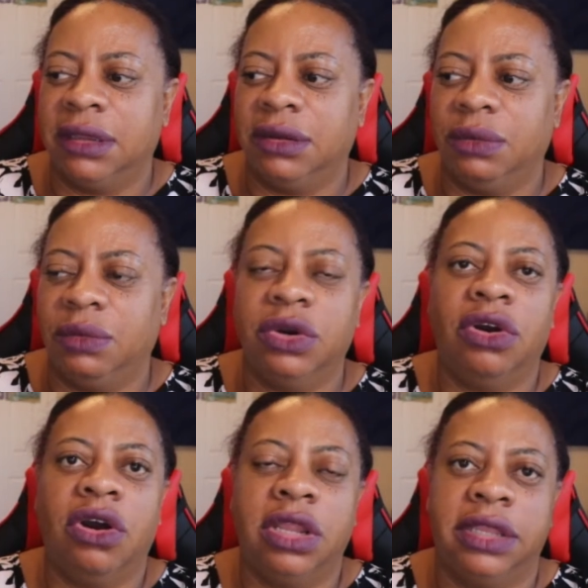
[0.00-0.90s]
we're
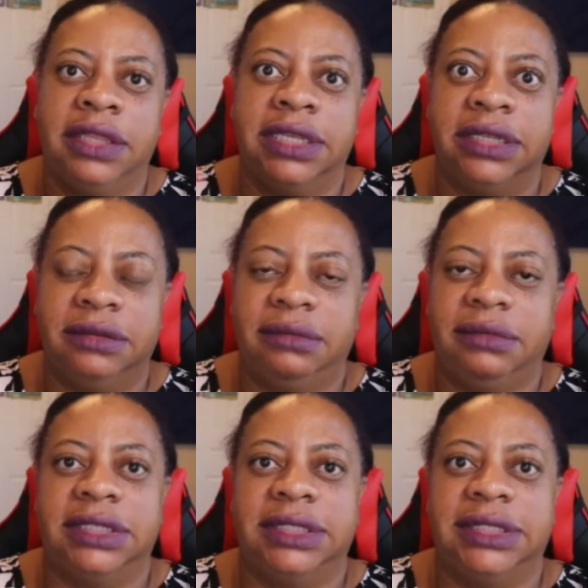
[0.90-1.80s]
all on
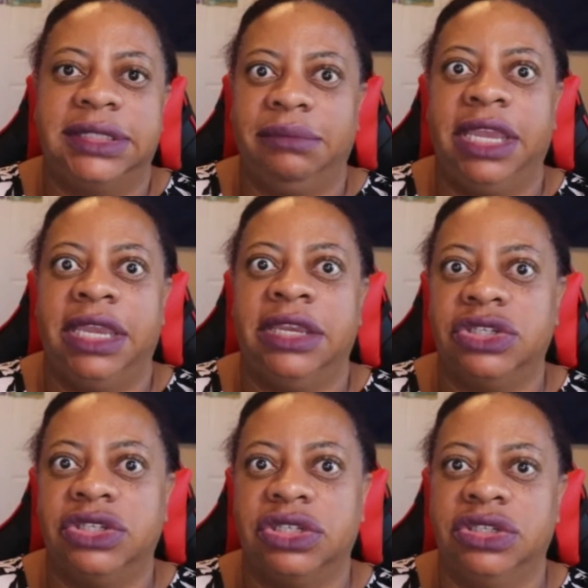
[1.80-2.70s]
the same
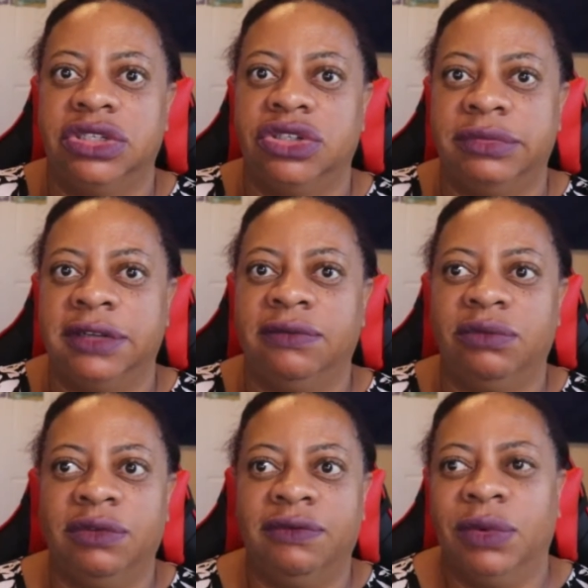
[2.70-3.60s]
page in terms of
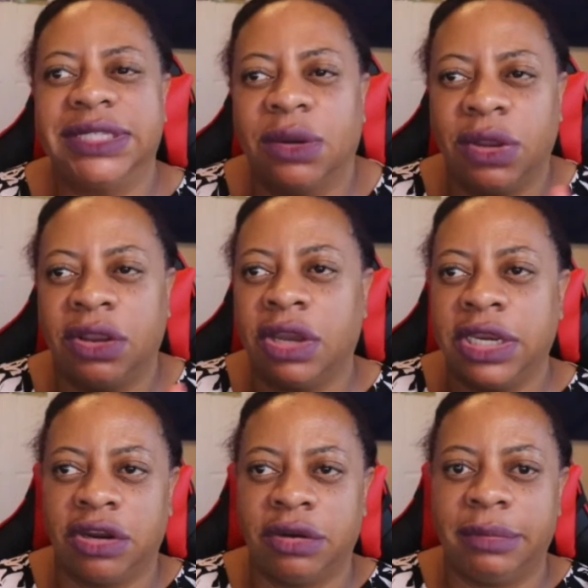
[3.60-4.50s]
what's going on
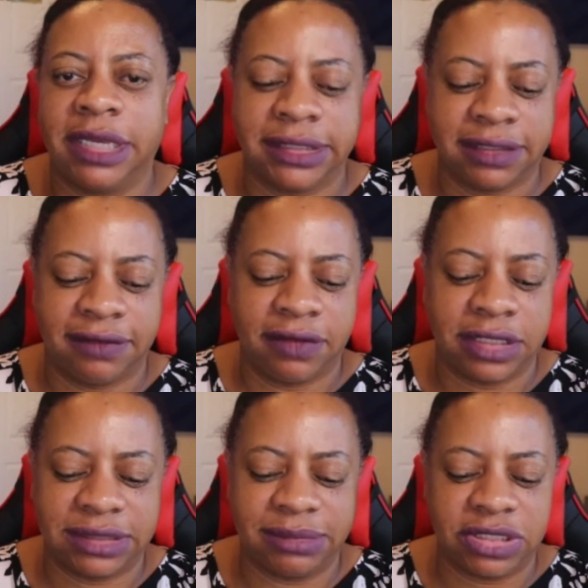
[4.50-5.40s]
here, because I've gotten
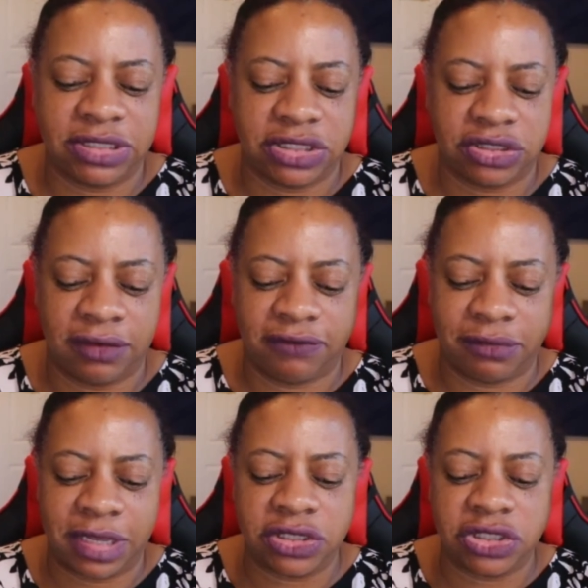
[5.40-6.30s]
some additional
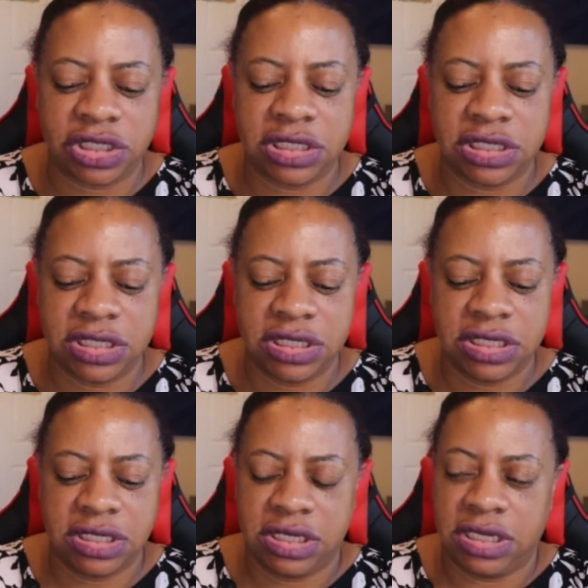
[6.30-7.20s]
information.
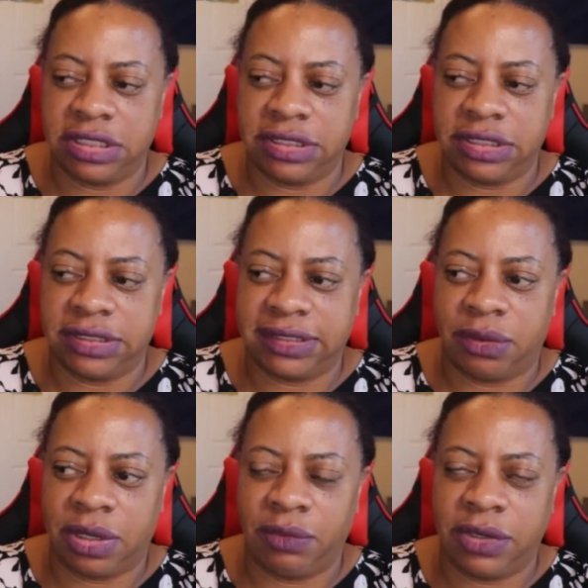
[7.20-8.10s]
And so
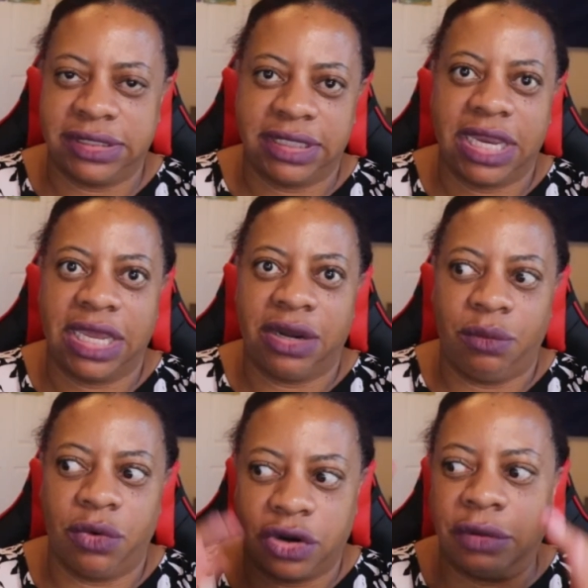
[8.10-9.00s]
I want us to kind of
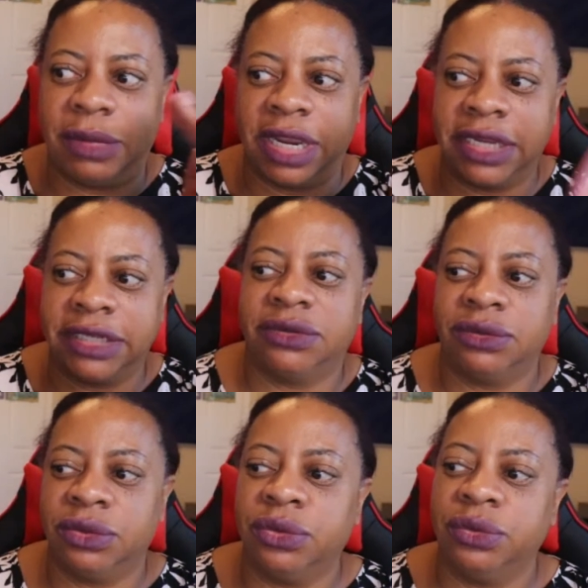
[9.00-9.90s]
work our minds
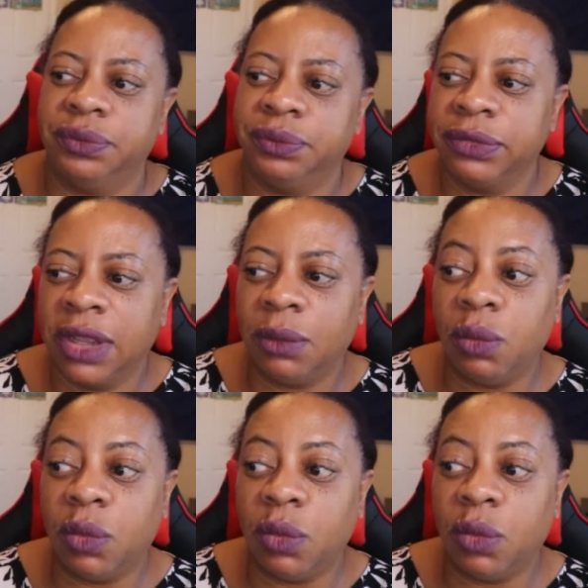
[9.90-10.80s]
through
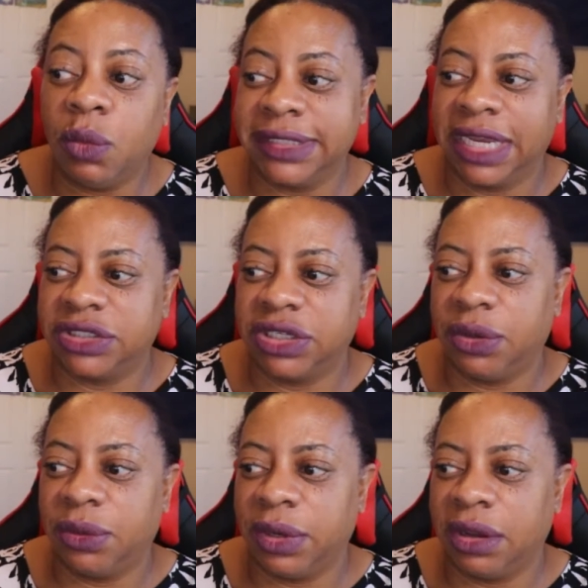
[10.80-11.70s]
what is actually
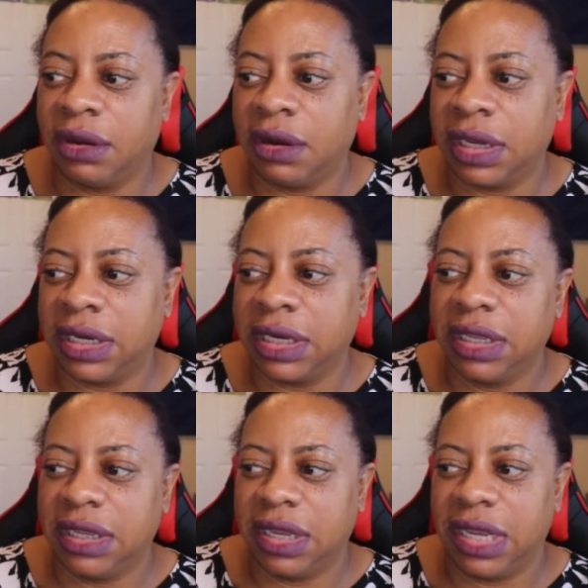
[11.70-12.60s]
going on
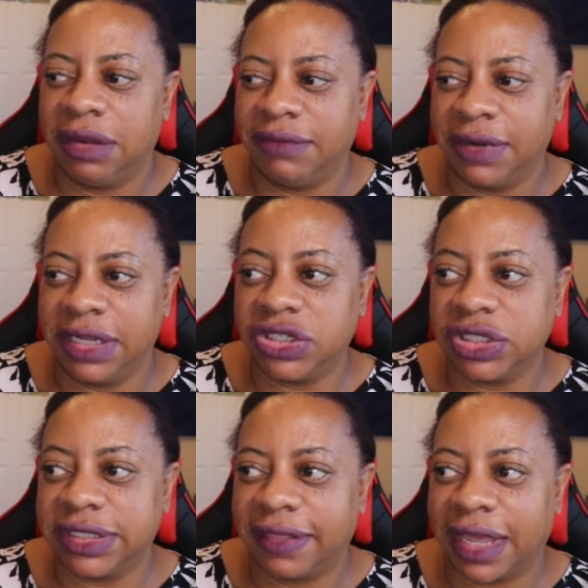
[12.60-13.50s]
in relation
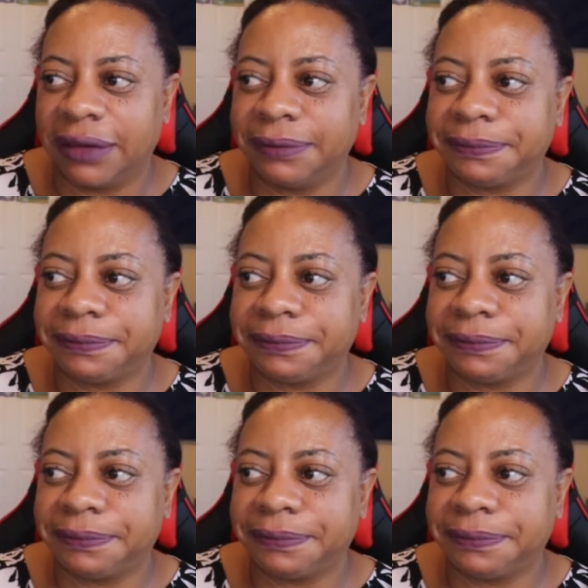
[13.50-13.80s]
to that.